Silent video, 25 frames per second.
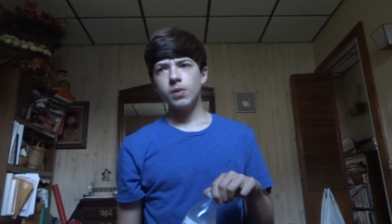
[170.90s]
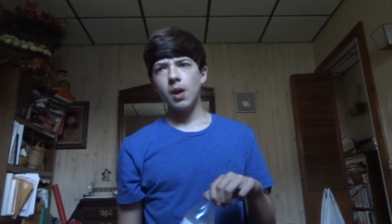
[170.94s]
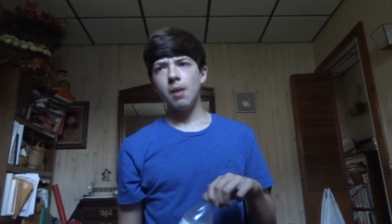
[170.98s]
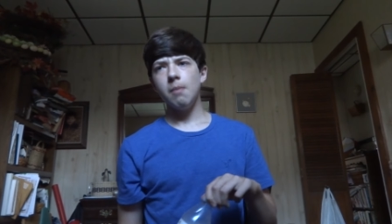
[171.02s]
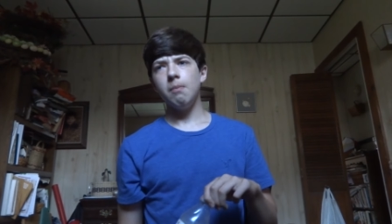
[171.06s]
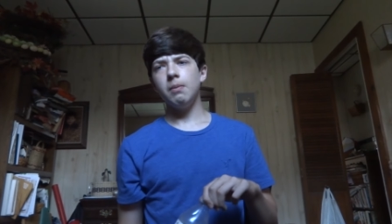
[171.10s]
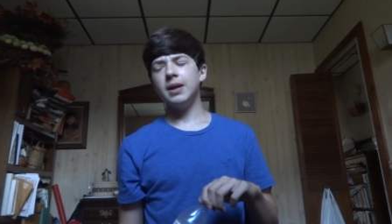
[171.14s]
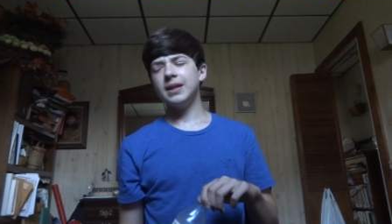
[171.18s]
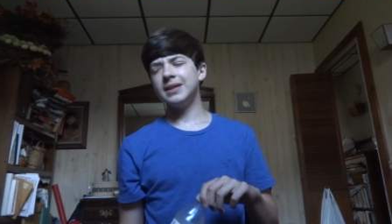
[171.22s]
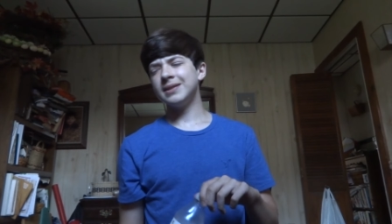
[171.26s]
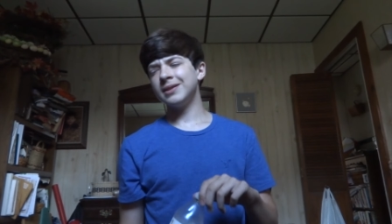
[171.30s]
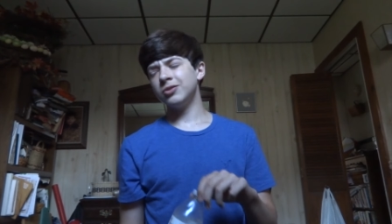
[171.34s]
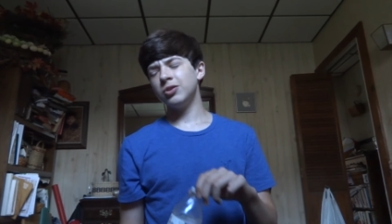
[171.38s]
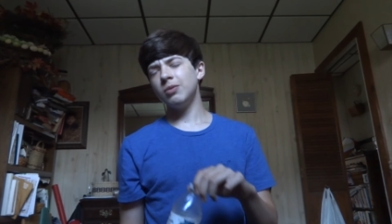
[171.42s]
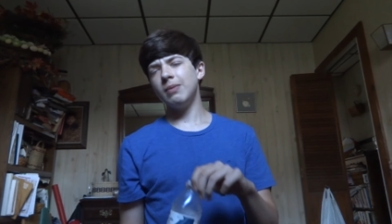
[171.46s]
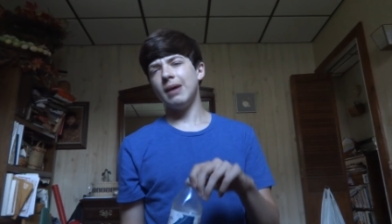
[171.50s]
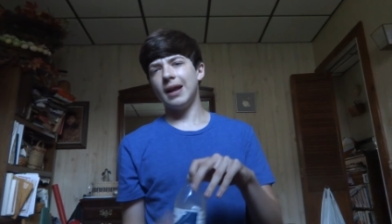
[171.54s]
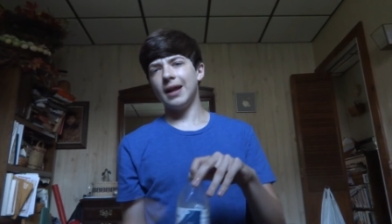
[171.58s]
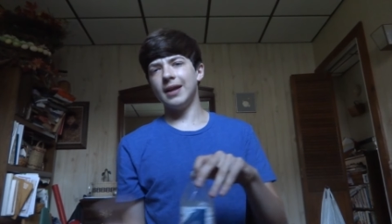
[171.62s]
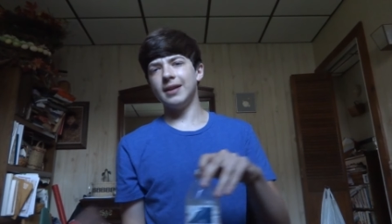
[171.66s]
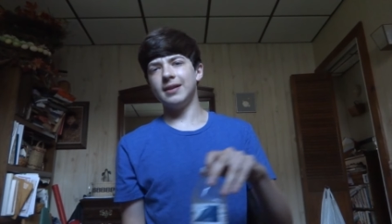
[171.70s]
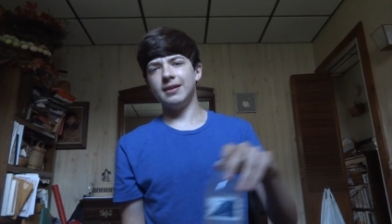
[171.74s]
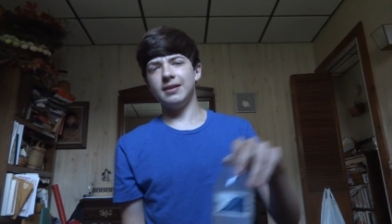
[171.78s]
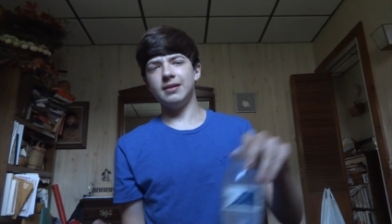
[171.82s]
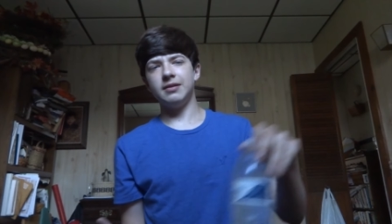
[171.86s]
But it's not too bad.
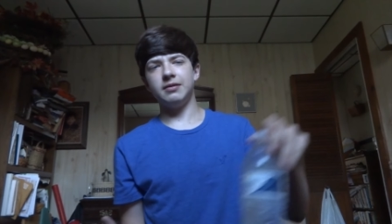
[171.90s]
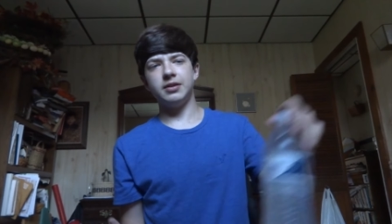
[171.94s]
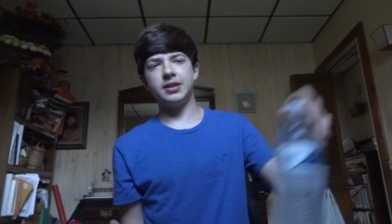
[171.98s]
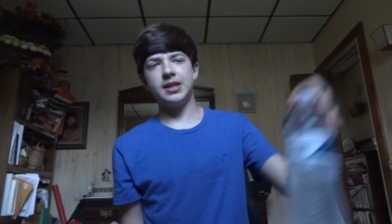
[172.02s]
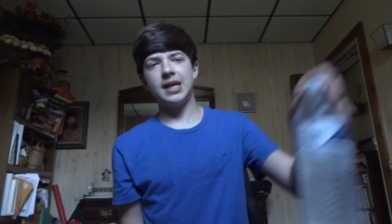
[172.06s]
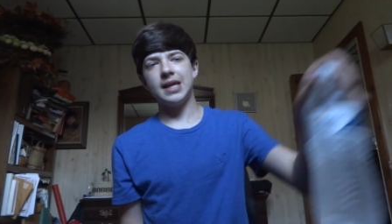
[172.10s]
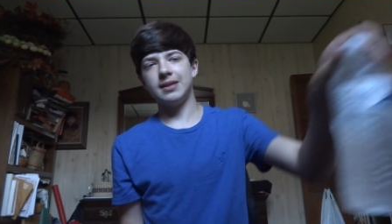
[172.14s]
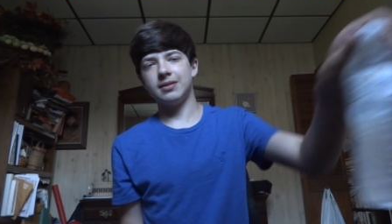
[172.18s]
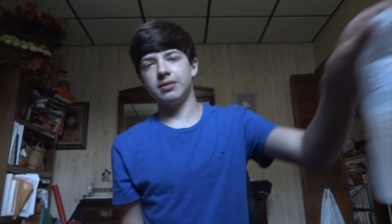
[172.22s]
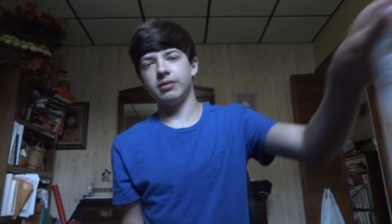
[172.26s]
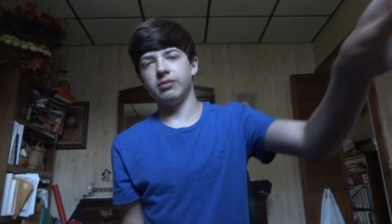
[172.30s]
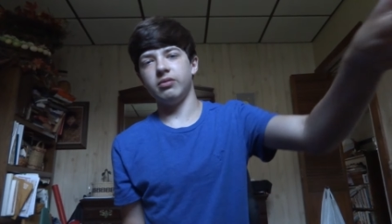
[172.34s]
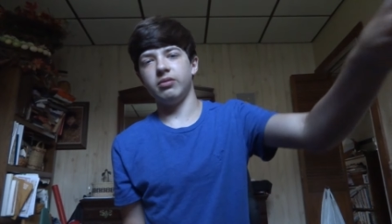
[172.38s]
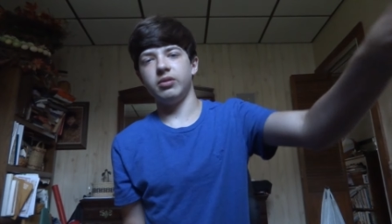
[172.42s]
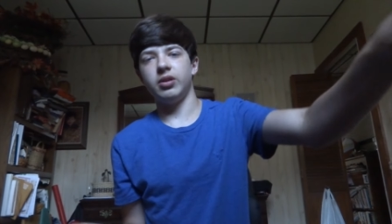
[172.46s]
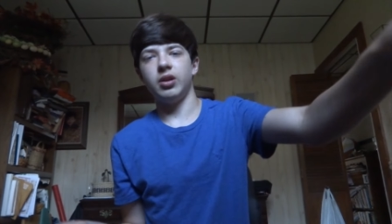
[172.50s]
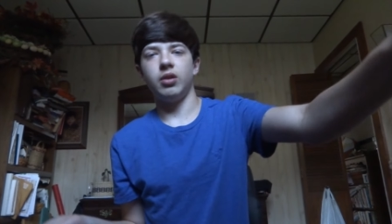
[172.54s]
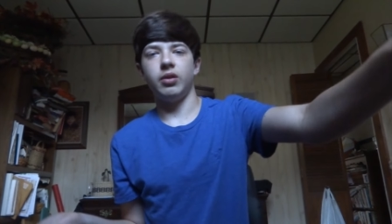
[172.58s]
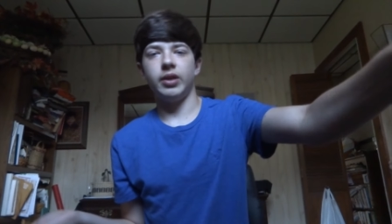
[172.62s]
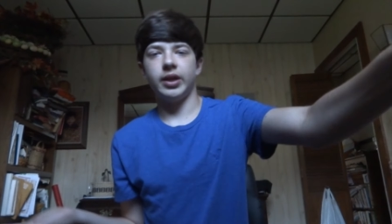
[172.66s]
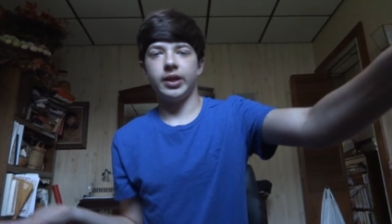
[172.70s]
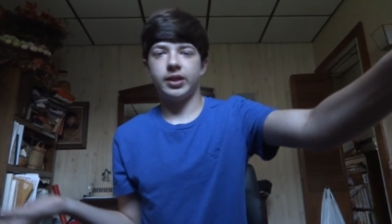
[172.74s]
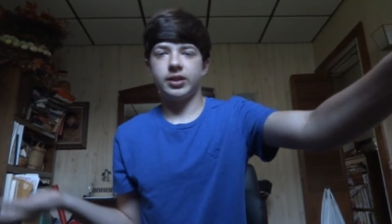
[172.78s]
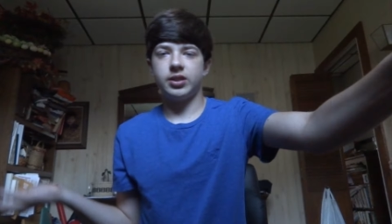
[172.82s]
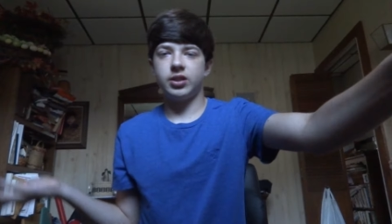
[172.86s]
It, it tastes, you know,
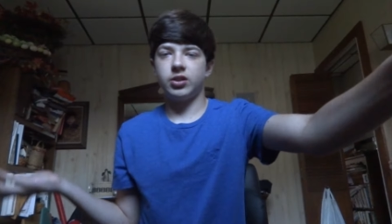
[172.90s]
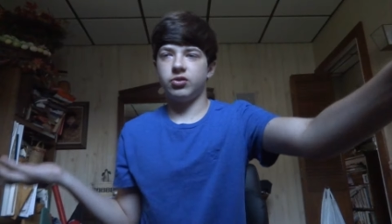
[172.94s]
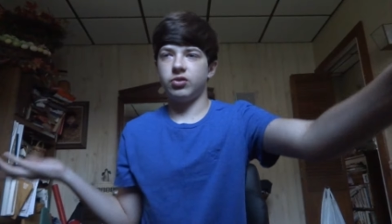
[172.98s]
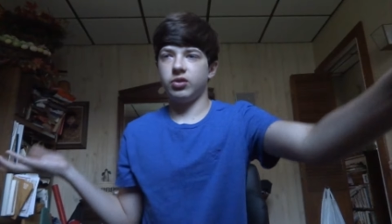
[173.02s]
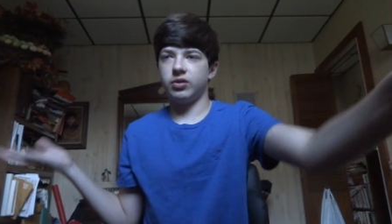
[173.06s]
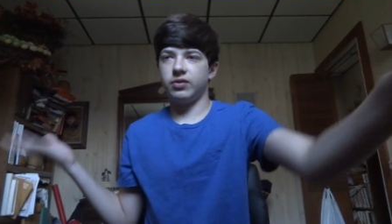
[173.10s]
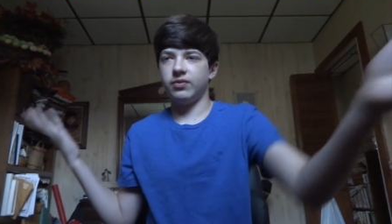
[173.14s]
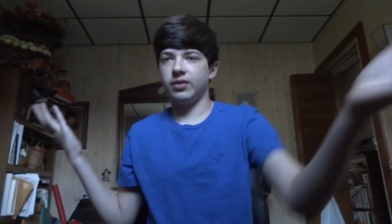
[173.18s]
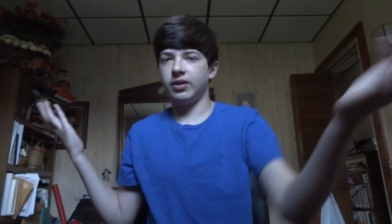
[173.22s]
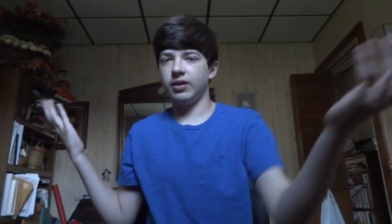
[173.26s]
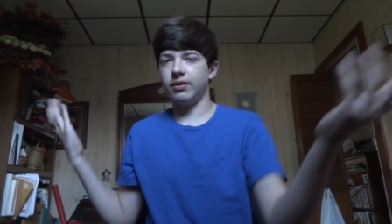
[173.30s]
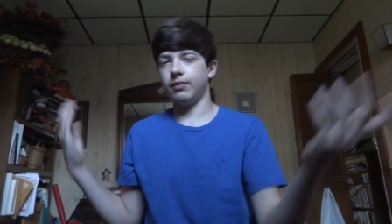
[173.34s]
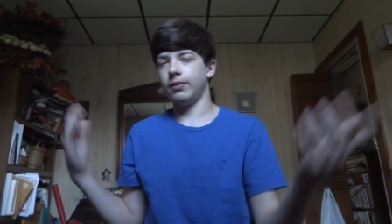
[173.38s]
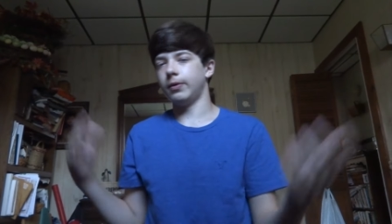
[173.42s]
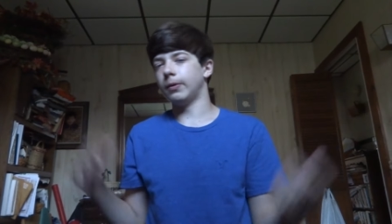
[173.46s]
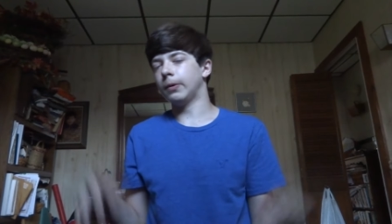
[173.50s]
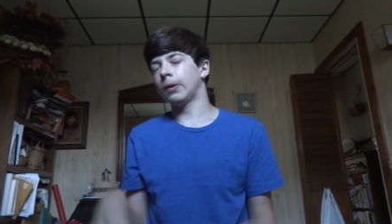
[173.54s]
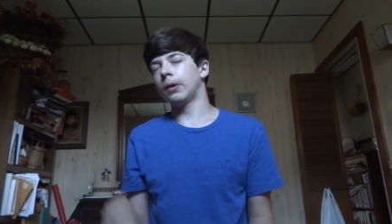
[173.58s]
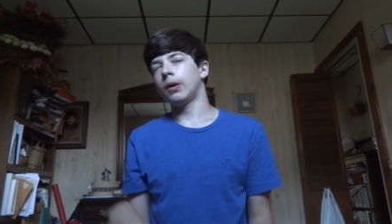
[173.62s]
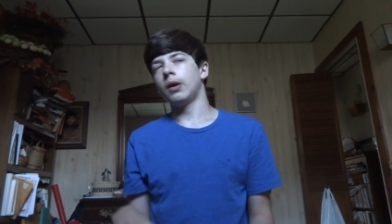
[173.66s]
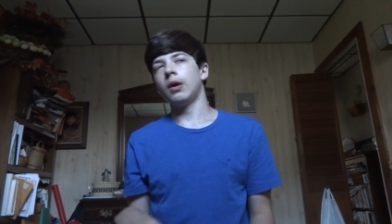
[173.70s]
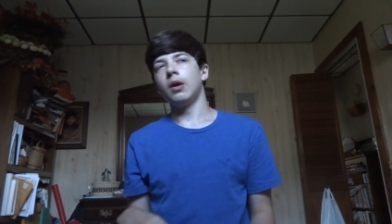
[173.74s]
like a citrus flavor.